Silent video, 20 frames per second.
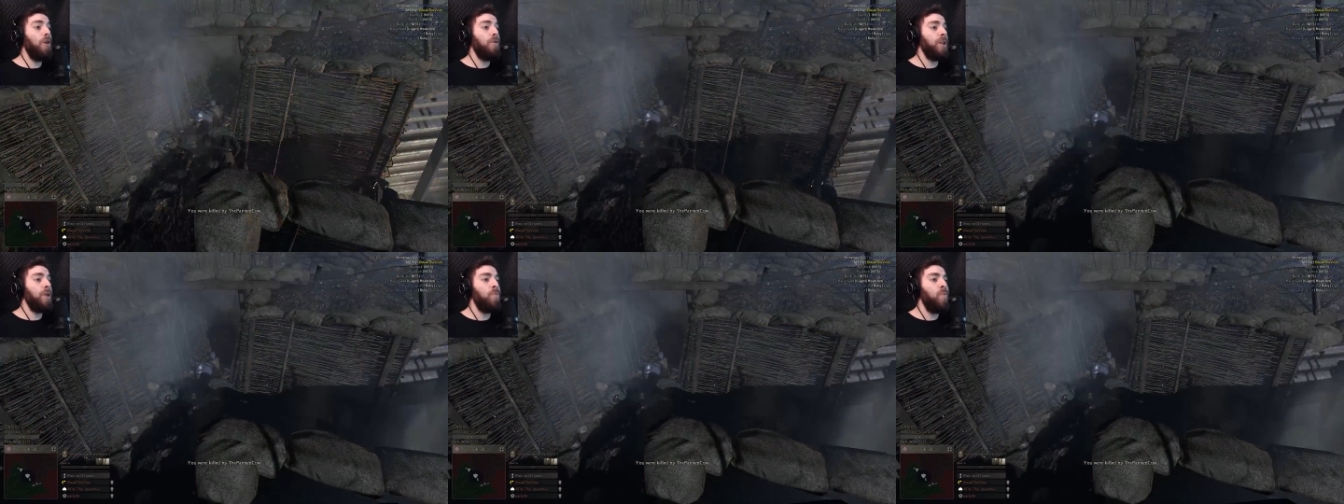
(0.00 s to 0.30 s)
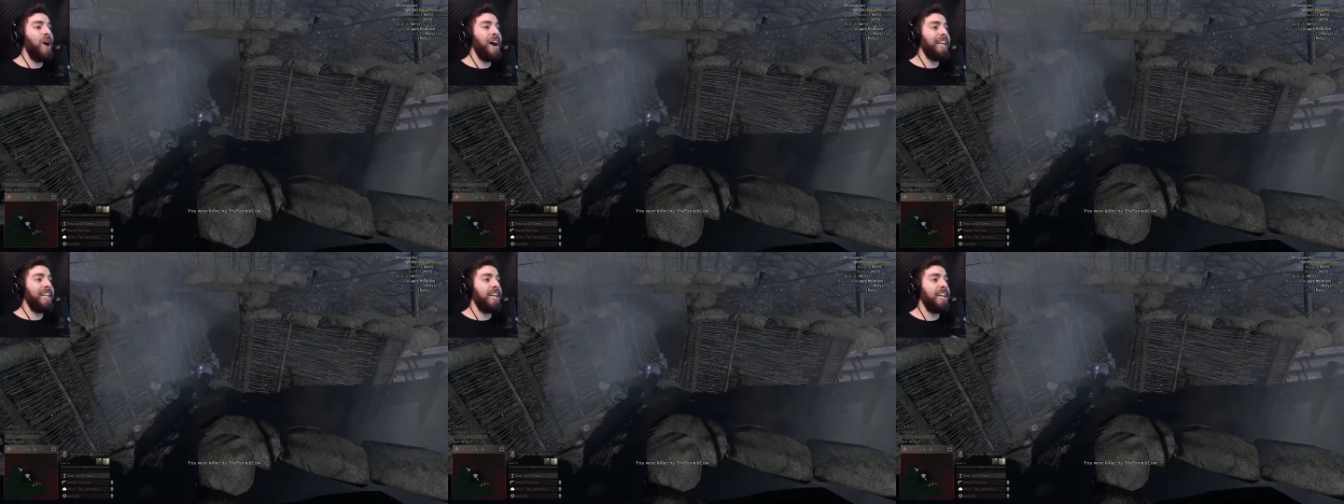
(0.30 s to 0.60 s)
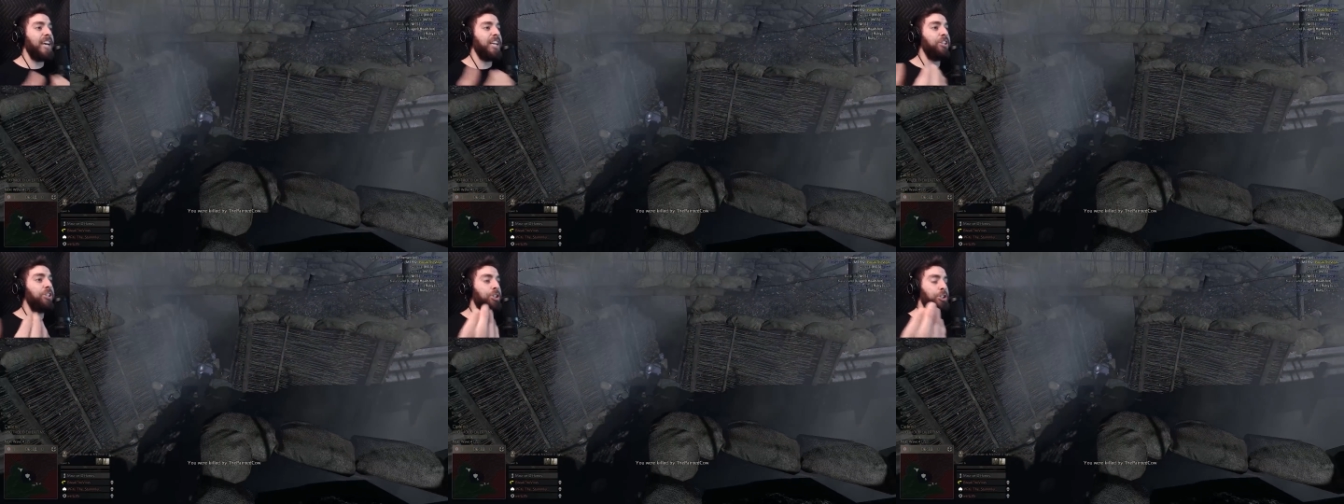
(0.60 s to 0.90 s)
And why didn't
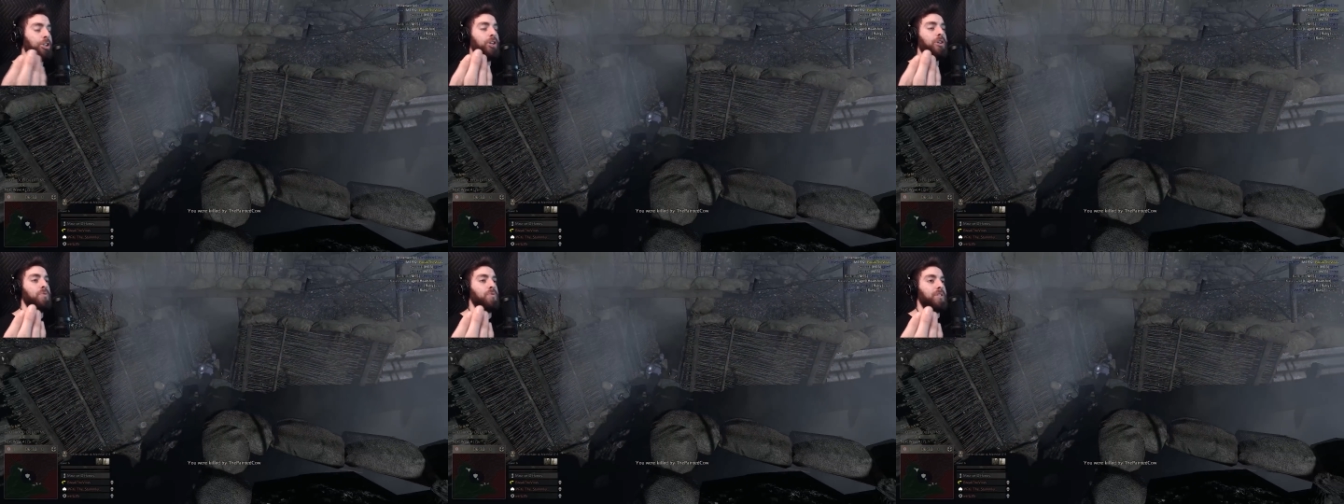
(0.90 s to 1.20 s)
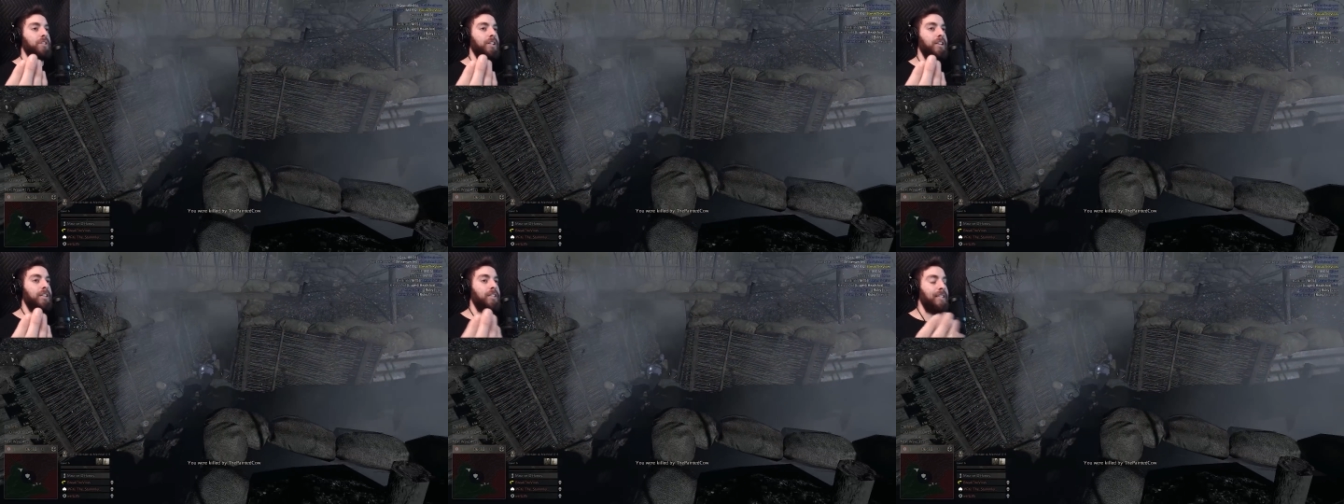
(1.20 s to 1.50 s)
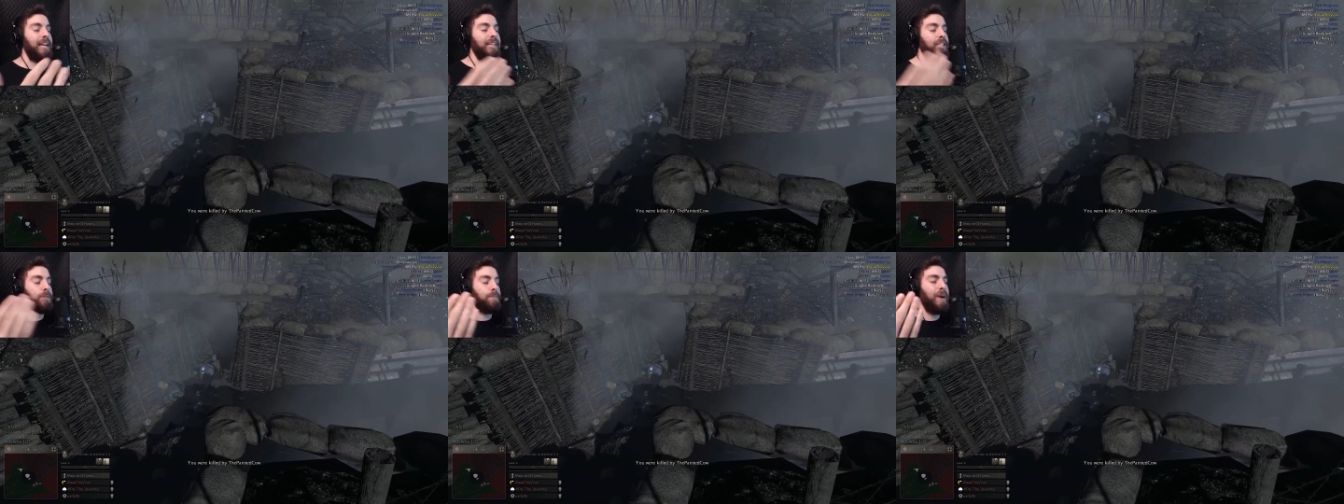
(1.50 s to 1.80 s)
I shoot?
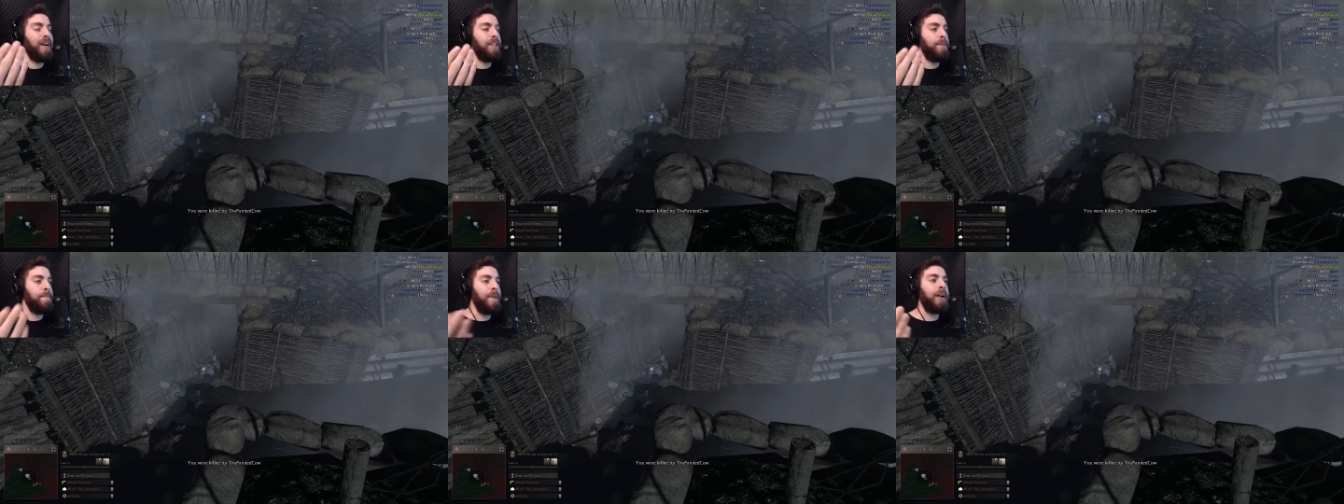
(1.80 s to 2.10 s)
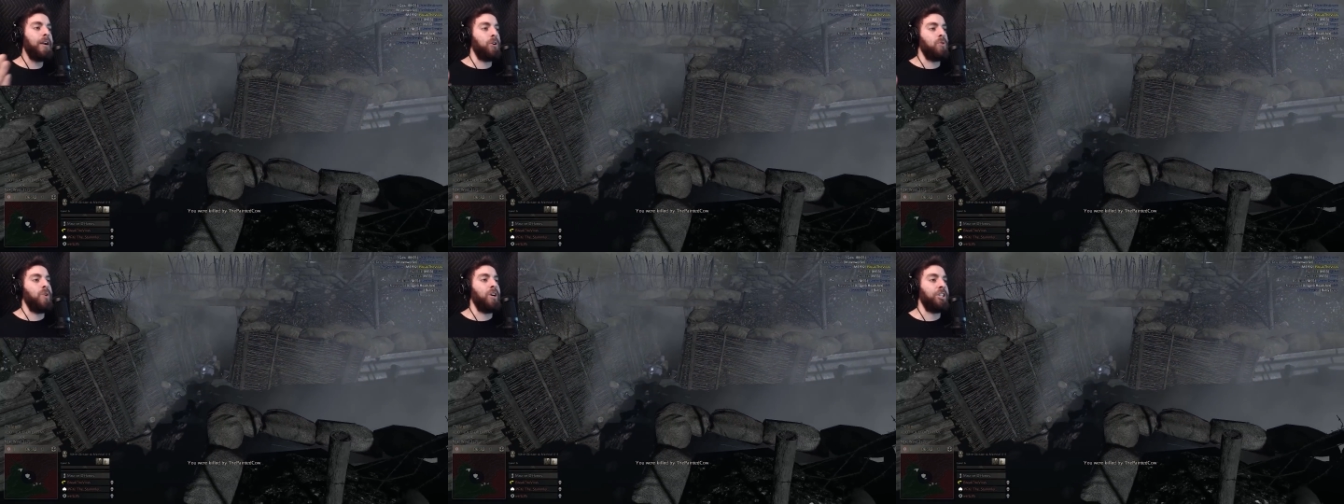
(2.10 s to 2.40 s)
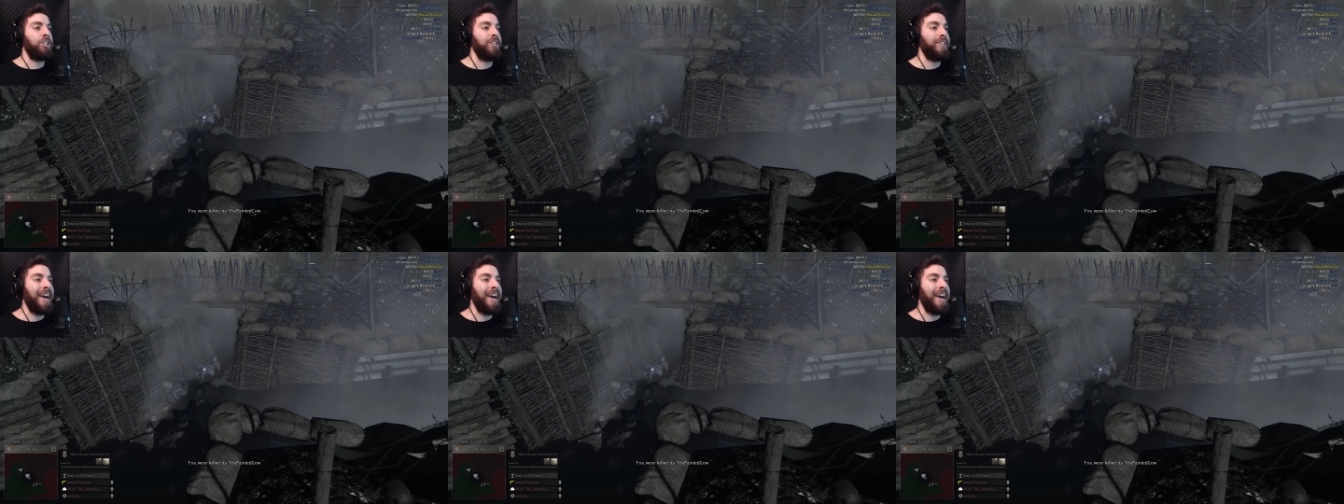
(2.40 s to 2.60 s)
That's probably the better question to